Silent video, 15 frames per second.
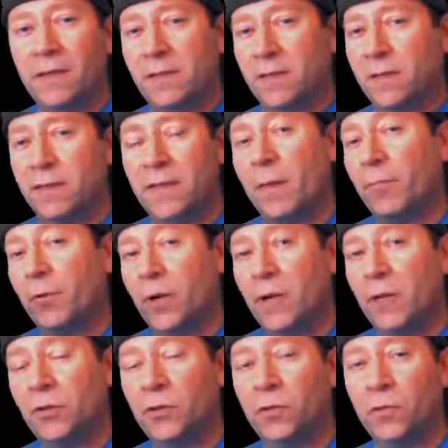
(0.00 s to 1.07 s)
It's a separate
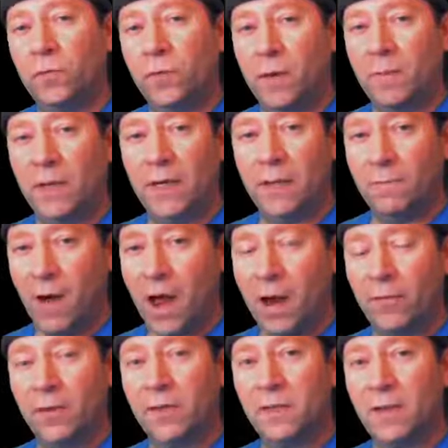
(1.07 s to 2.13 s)
issue from any
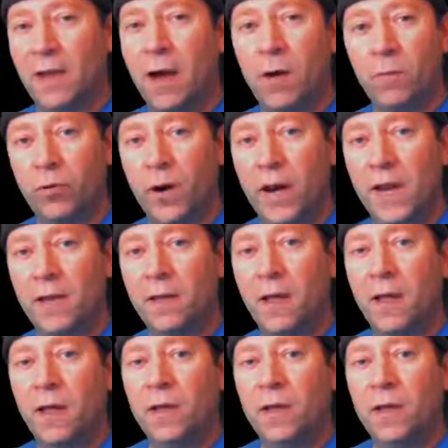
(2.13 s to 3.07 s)
virus outbreak.